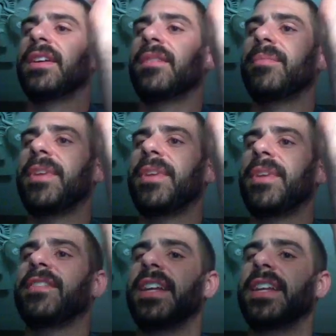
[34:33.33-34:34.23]
basically
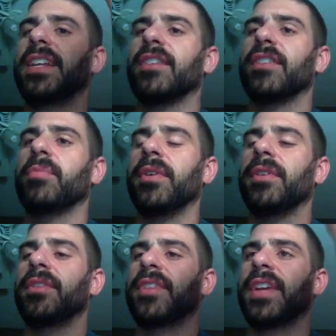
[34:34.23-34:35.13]
I need to find a
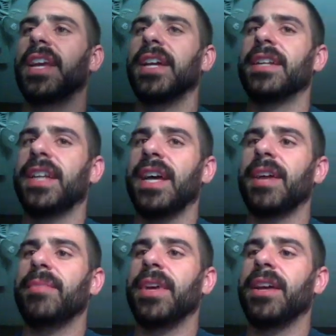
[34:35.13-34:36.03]
spoils and a lab
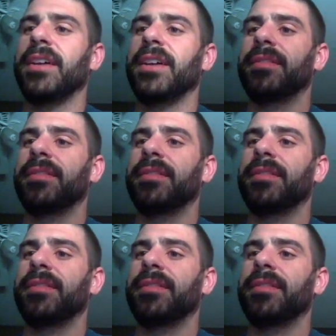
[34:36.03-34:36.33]
man.